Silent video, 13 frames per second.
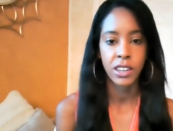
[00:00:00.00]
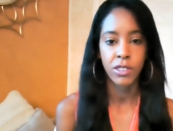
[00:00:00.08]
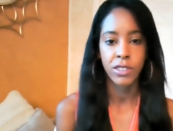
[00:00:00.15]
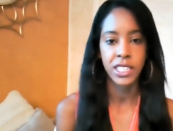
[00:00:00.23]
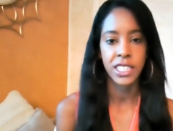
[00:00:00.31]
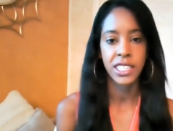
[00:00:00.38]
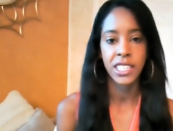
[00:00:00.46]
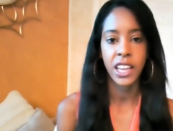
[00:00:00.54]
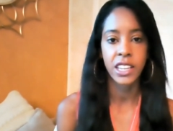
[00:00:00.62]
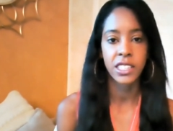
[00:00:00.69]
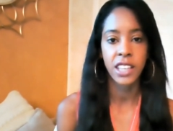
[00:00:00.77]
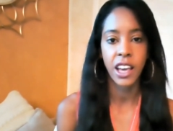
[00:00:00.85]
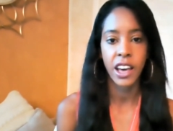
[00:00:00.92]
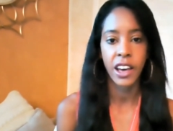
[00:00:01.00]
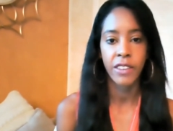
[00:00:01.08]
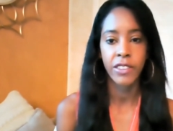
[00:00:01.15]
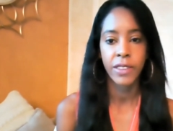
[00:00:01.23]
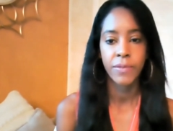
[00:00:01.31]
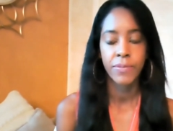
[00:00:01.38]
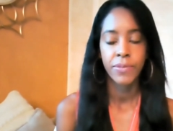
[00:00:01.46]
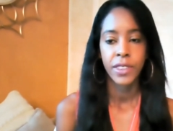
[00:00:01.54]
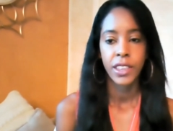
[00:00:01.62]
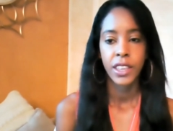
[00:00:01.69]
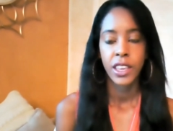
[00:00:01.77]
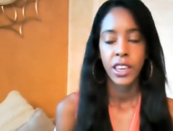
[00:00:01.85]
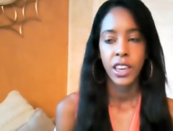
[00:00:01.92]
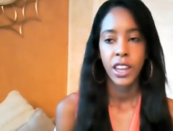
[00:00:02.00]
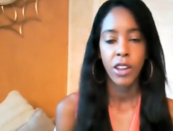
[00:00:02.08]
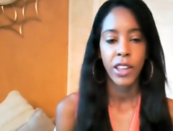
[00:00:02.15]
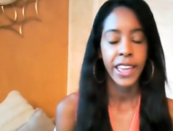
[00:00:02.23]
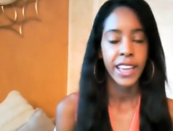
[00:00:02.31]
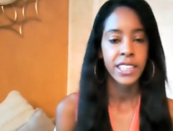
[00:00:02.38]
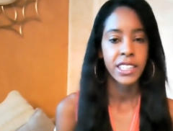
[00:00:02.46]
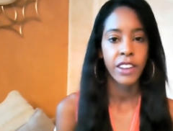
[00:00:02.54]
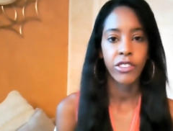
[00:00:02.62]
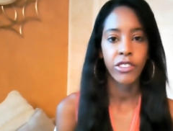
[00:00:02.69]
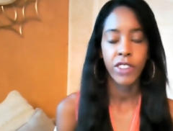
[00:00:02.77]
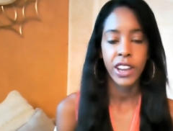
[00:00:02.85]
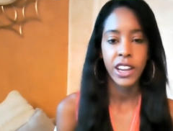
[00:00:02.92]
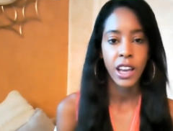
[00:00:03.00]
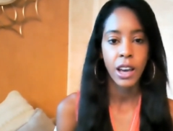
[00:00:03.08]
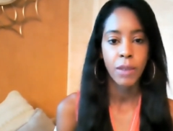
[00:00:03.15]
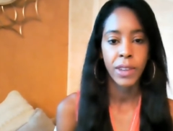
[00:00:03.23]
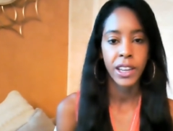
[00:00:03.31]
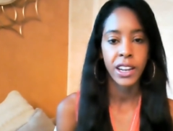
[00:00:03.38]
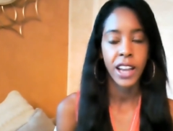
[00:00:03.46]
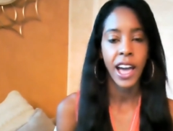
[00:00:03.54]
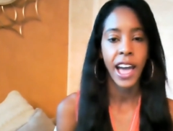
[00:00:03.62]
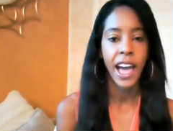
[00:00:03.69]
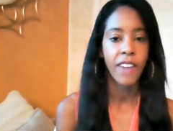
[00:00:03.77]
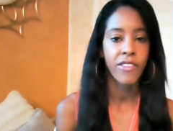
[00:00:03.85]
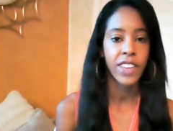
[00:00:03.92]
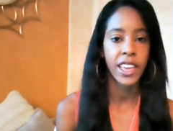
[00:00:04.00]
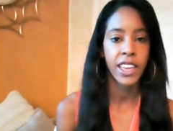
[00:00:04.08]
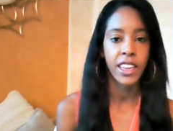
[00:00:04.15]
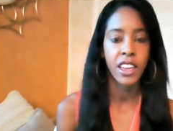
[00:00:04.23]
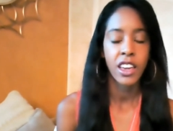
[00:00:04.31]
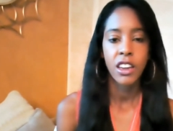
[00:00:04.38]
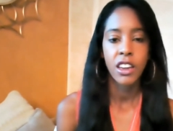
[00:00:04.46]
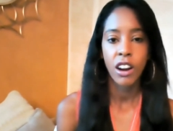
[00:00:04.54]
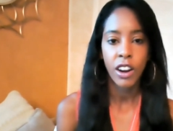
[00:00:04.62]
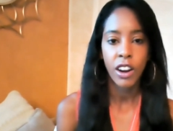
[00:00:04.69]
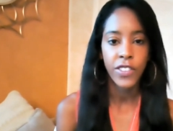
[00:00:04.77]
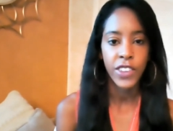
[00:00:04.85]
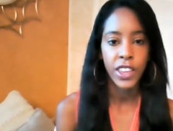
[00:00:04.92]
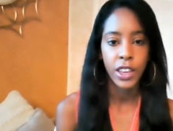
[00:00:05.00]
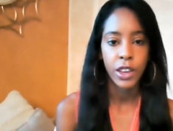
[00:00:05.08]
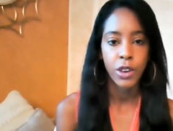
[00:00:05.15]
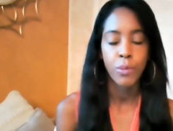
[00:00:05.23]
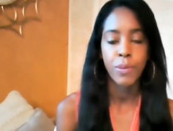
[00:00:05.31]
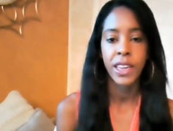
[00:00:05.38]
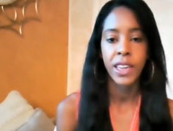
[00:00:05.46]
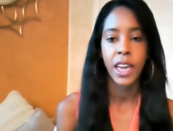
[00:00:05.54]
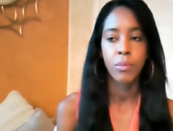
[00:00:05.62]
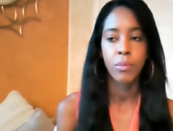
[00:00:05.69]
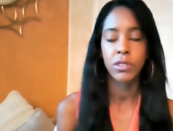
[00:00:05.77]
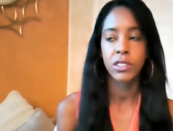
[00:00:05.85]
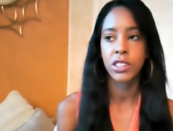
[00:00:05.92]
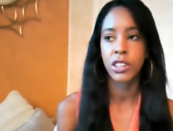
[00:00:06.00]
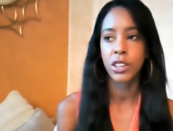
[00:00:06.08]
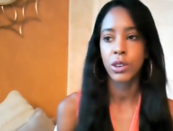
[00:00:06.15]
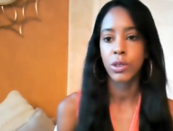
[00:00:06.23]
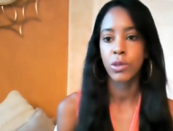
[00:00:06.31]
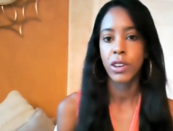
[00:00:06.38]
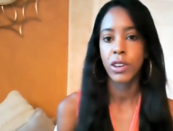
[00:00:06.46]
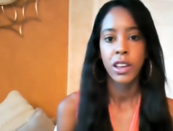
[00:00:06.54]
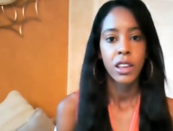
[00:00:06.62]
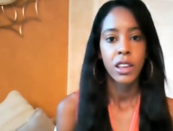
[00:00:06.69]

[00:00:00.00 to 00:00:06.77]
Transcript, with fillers: There was a sense of, like I said, freedom, like not having curfew, being able to